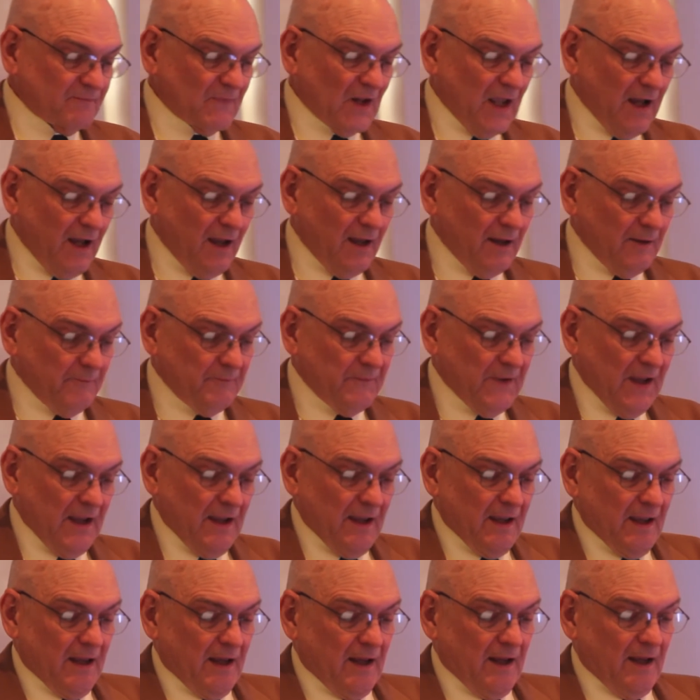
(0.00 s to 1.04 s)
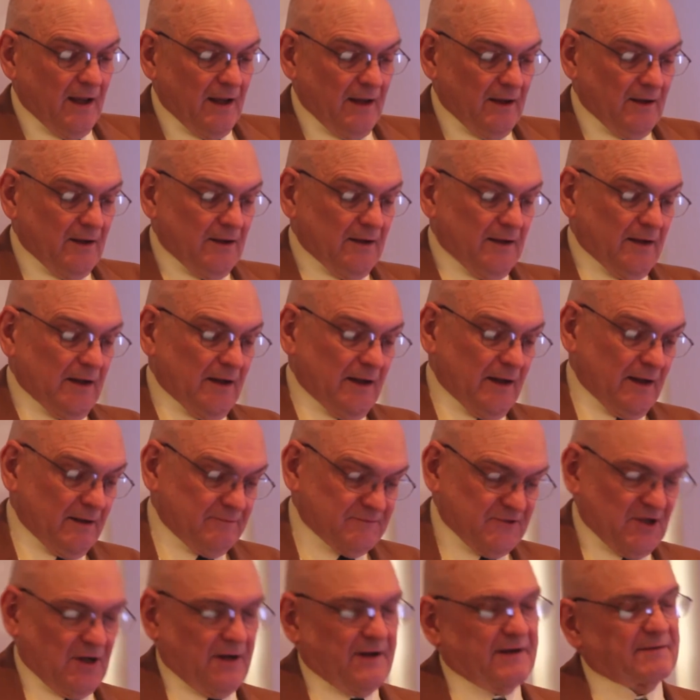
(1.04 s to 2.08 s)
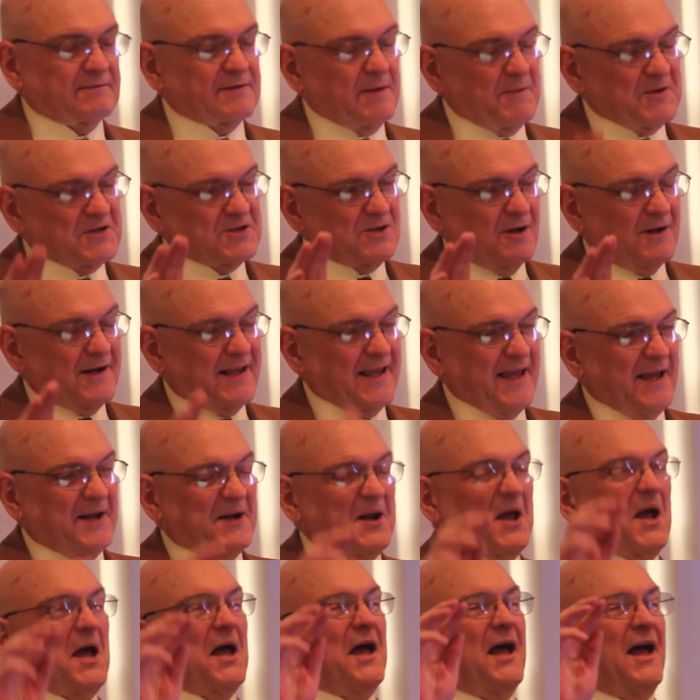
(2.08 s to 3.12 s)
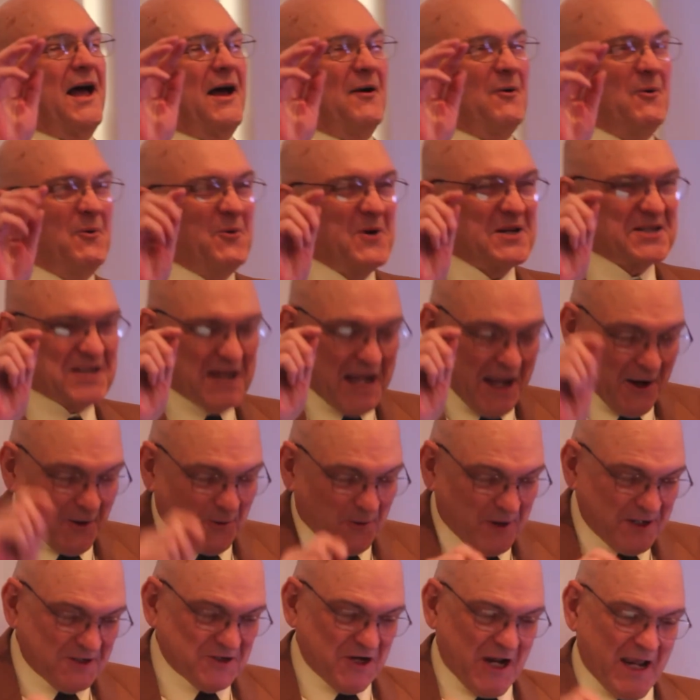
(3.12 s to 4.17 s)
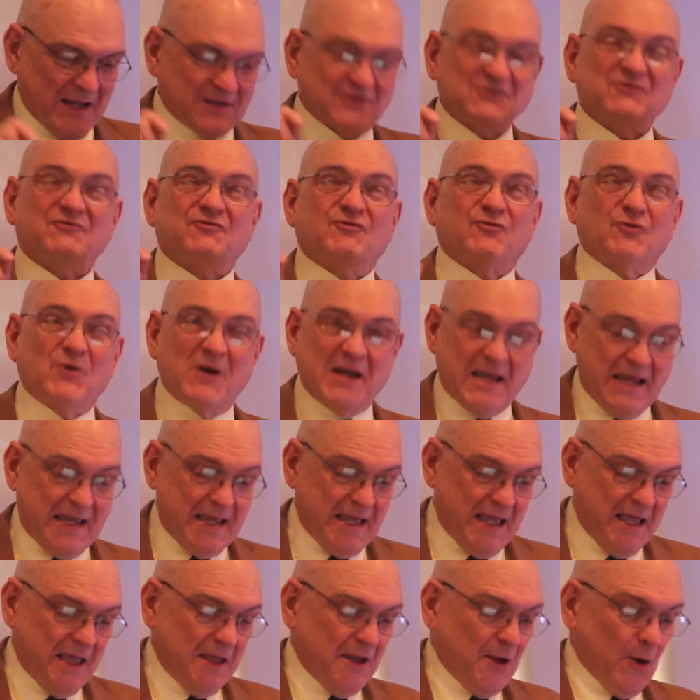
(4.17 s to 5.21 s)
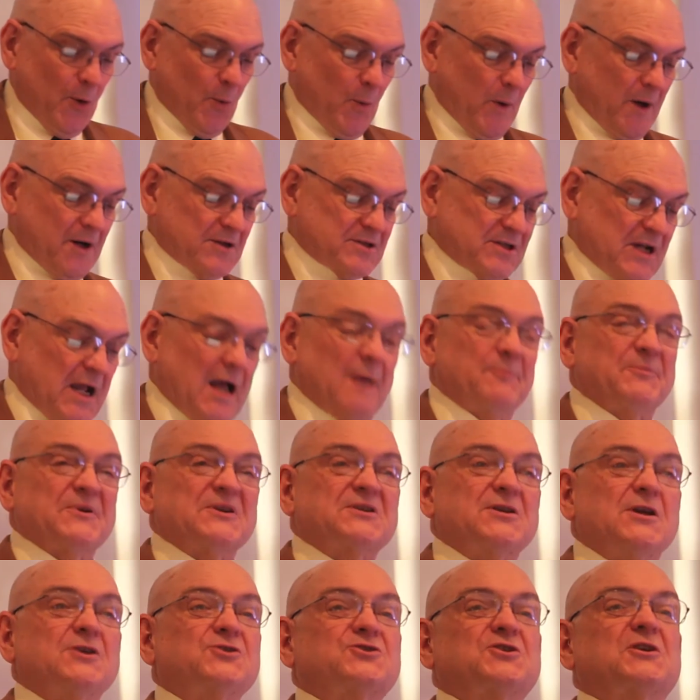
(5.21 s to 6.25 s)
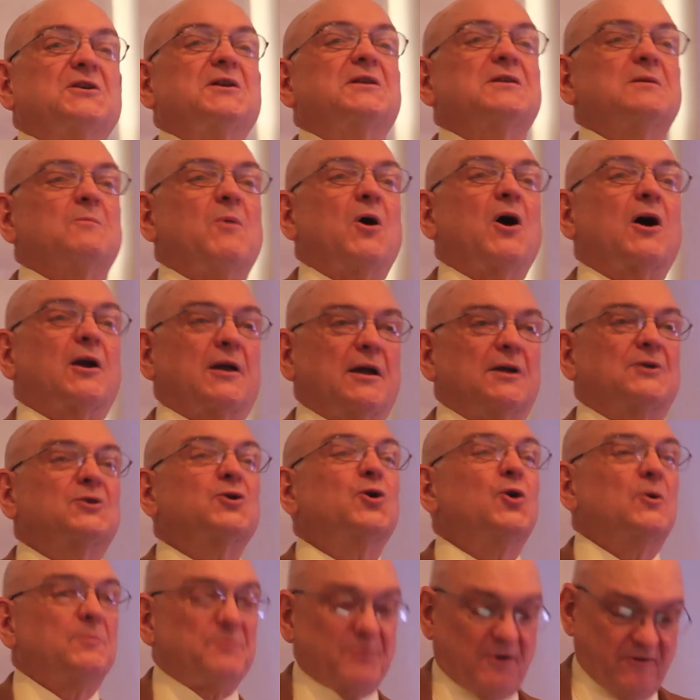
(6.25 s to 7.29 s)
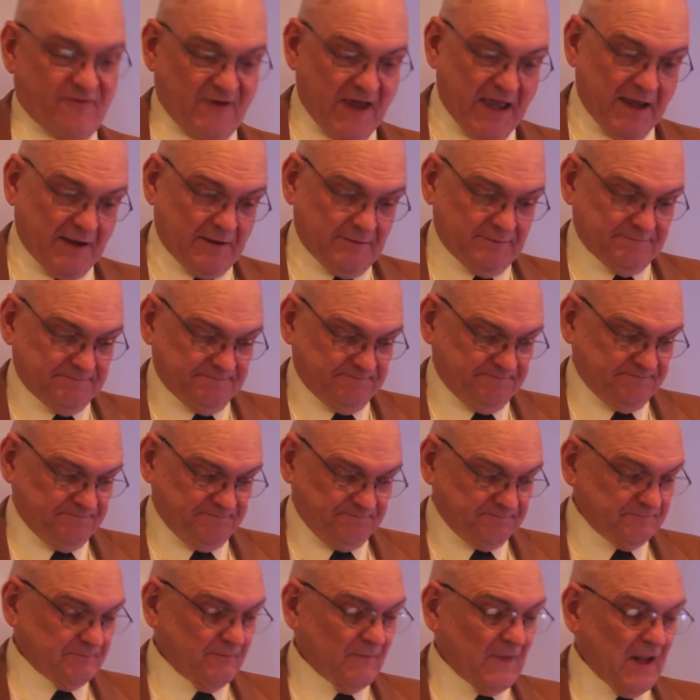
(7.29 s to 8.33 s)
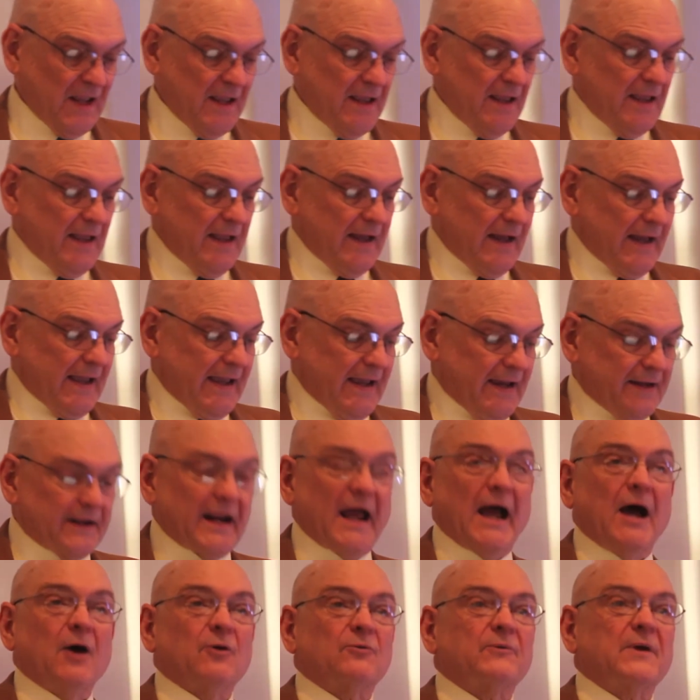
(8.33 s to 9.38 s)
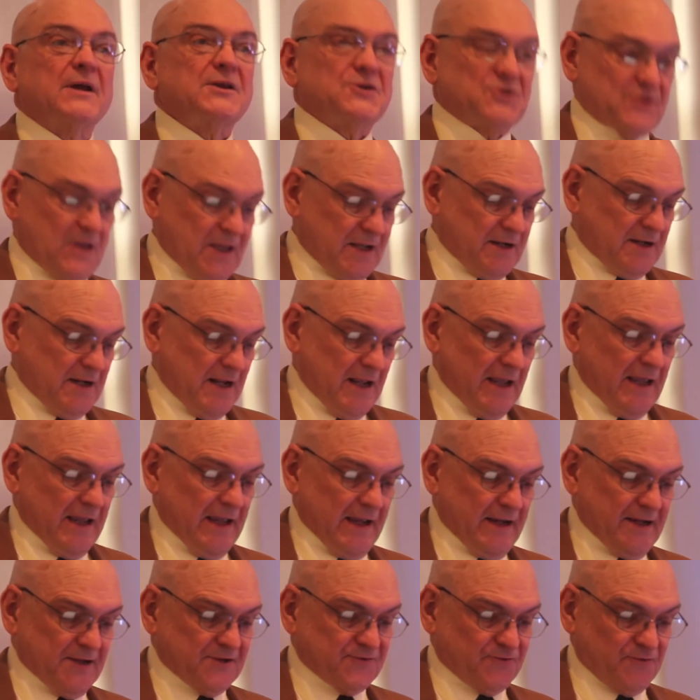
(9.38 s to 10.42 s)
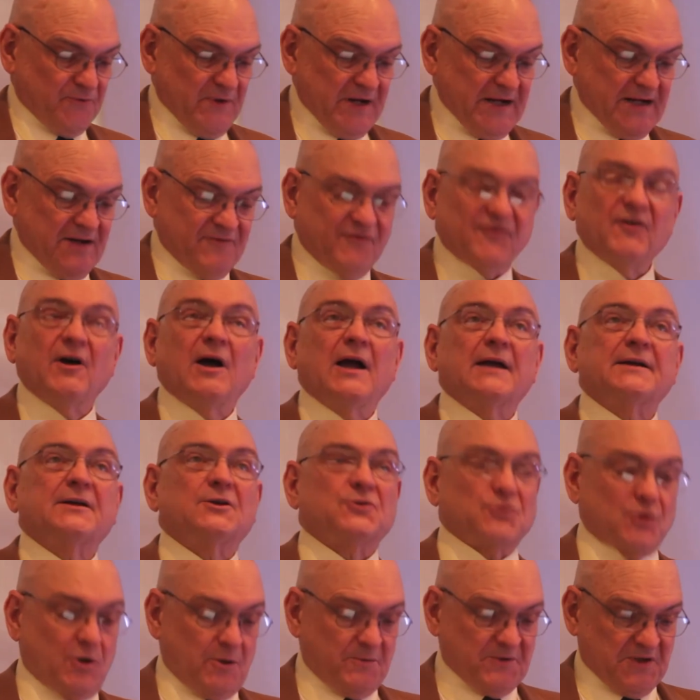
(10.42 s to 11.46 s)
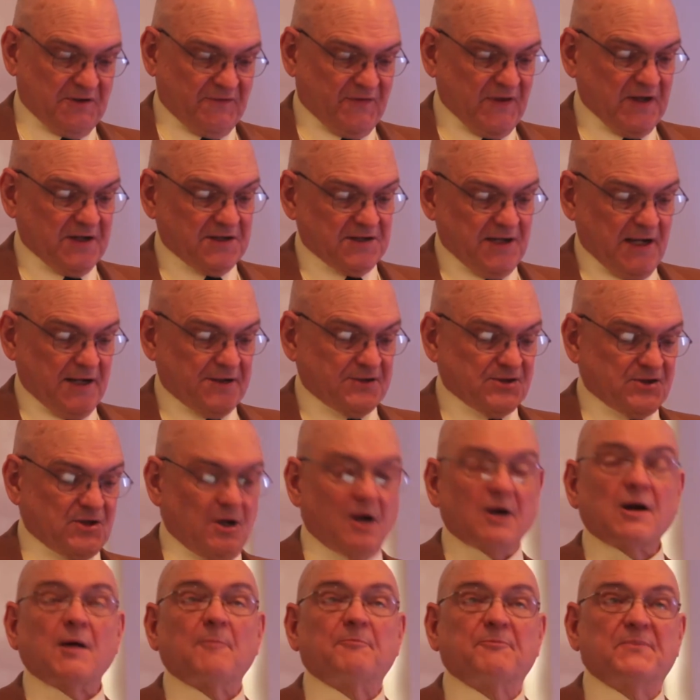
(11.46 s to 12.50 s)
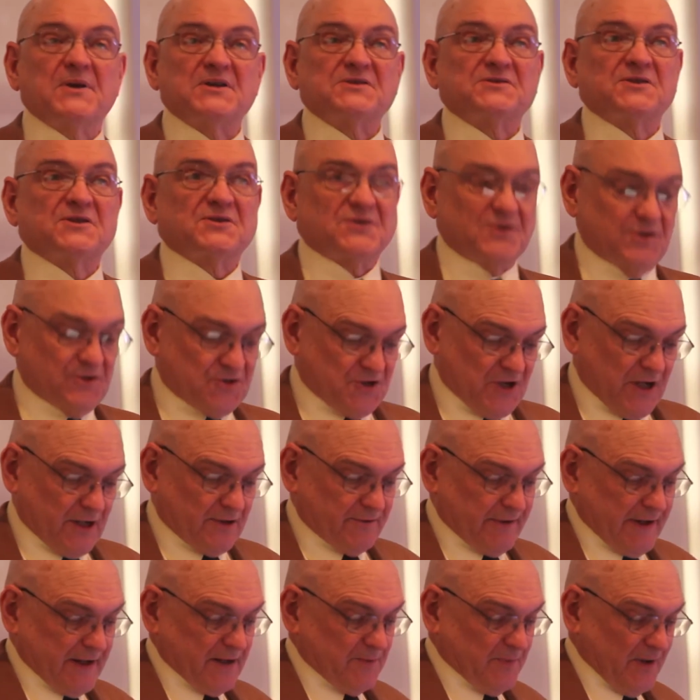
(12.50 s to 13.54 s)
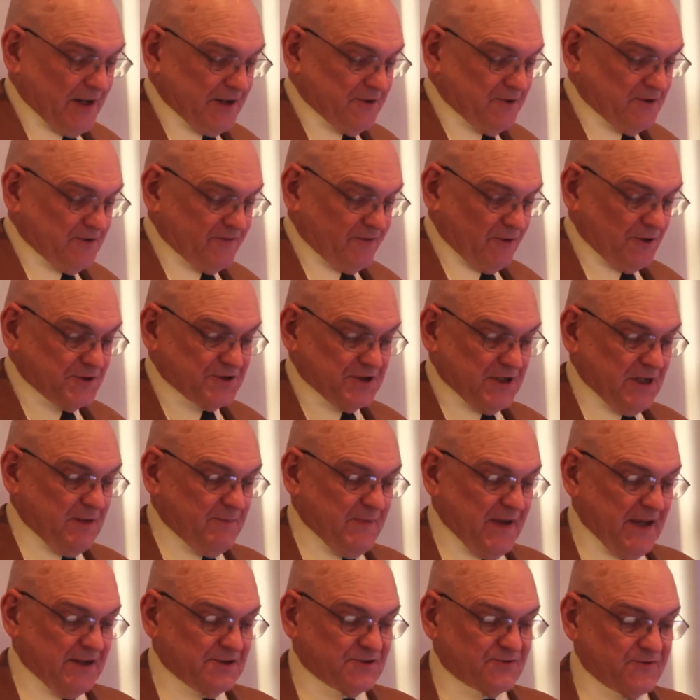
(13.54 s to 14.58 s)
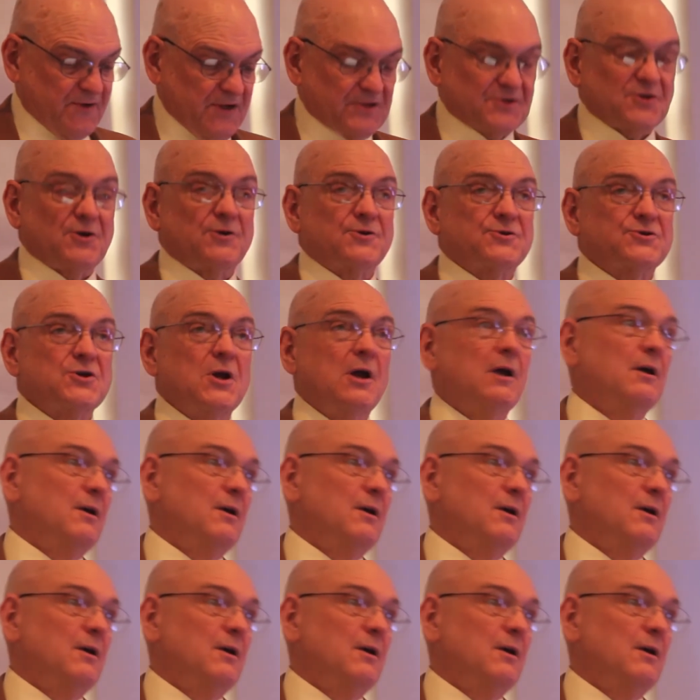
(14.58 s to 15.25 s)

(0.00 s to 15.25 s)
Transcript: um, uh, sorry, let me start again. We see outreach as free, whereas competition in the market could prevail. And outreach then is redefined in terms of things like startup businesses generated by university-based research,